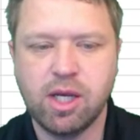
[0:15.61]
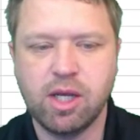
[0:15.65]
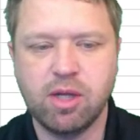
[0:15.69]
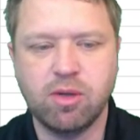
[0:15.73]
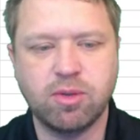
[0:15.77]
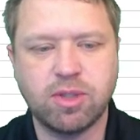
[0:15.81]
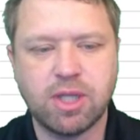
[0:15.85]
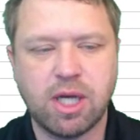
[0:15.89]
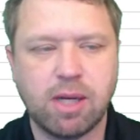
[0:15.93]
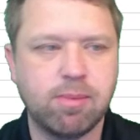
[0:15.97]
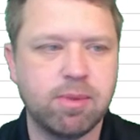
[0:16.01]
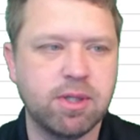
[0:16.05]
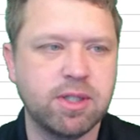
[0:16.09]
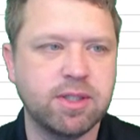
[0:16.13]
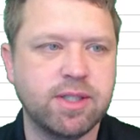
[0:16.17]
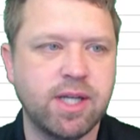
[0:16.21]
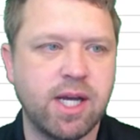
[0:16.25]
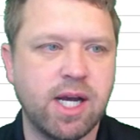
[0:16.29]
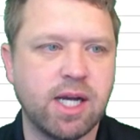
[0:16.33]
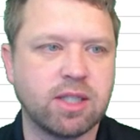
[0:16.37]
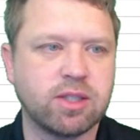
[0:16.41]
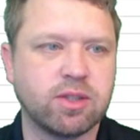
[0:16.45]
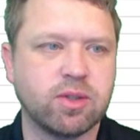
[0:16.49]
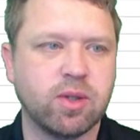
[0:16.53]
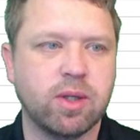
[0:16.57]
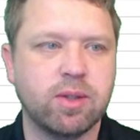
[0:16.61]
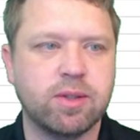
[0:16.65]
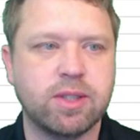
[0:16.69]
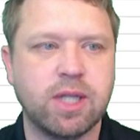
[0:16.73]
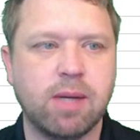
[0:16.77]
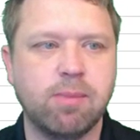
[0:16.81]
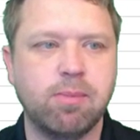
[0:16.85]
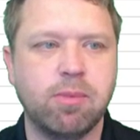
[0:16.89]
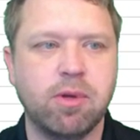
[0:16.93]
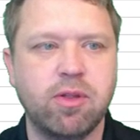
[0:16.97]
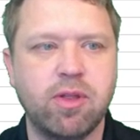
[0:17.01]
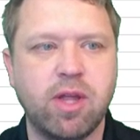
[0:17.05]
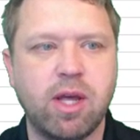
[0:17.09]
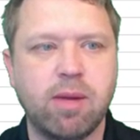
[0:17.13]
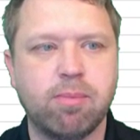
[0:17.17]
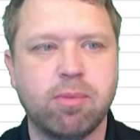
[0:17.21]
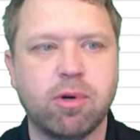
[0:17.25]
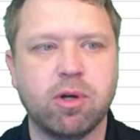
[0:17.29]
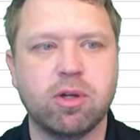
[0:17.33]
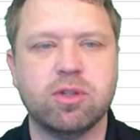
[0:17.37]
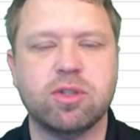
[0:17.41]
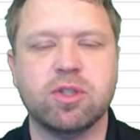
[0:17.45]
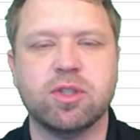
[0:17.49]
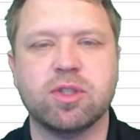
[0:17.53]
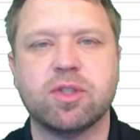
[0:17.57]
You type in text, so I type in they
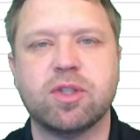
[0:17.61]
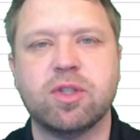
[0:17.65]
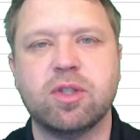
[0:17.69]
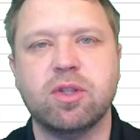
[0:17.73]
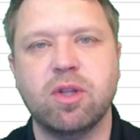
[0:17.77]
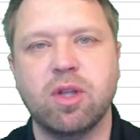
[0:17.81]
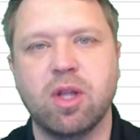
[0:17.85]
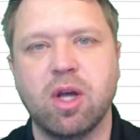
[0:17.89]
purchased